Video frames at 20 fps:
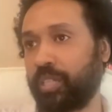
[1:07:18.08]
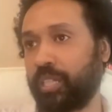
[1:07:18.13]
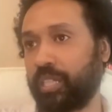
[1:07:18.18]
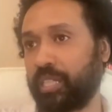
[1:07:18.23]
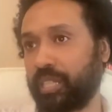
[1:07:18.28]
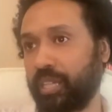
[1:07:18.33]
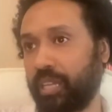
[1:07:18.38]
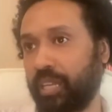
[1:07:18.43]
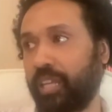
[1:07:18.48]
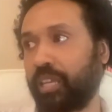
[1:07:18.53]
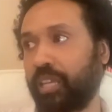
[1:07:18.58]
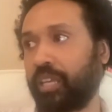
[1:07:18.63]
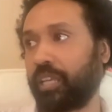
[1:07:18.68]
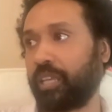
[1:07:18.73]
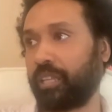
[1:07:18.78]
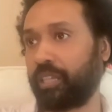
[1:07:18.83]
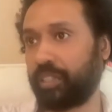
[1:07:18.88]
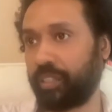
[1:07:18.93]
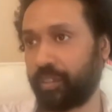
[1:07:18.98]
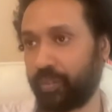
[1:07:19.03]

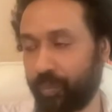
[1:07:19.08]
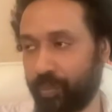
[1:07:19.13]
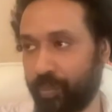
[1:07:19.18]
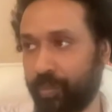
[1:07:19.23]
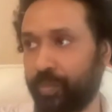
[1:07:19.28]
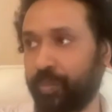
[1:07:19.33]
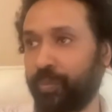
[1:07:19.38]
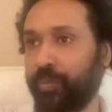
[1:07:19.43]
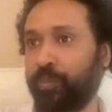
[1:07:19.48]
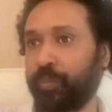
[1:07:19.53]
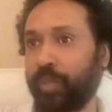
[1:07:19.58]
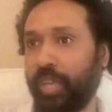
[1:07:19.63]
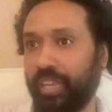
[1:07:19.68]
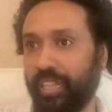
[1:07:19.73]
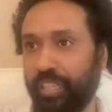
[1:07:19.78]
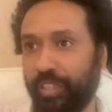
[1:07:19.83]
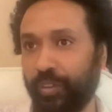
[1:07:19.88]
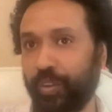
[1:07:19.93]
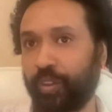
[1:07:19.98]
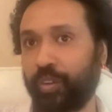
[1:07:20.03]
listening,
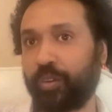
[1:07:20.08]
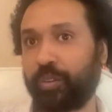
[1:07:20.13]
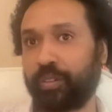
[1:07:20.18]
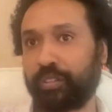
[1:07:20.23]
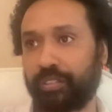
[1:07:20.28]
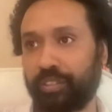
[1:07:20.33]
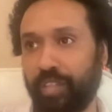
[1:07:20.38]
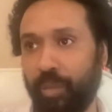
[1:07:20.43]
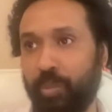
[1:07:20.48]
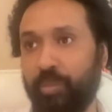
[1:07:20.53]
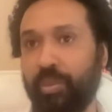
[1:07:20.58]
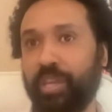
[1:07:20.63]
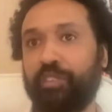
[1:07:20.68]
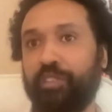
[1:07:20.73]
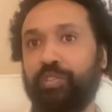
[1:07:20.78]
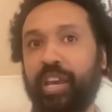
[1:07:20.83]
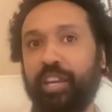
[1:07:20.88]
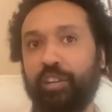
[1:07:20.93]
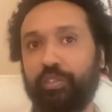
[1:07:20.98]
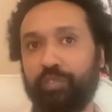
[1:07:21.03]
I'm a big
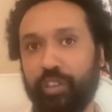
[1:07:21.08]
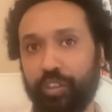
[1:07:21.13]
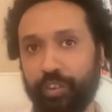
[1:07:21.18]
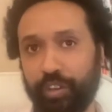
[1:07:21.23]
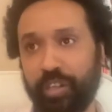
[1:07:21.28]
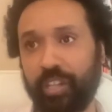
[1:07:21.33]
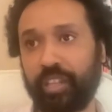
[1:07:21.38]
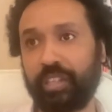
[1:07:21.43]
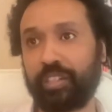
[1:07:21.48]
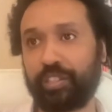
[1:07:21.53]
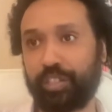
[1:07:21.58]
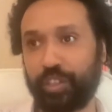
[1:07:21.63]
fan of learning.